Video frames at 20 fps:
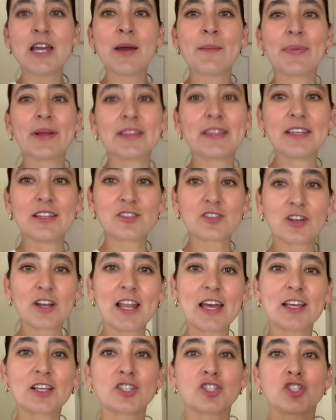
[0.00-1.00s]
But these are
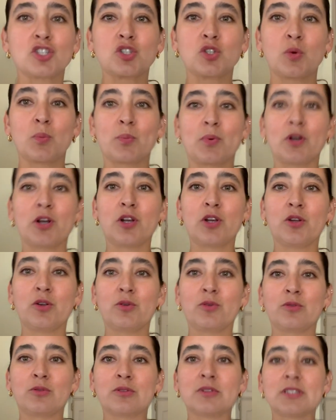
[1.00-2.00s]
like super
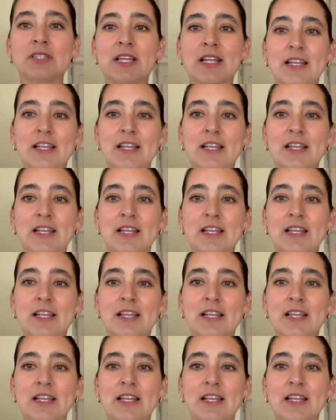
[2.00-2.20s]
loose.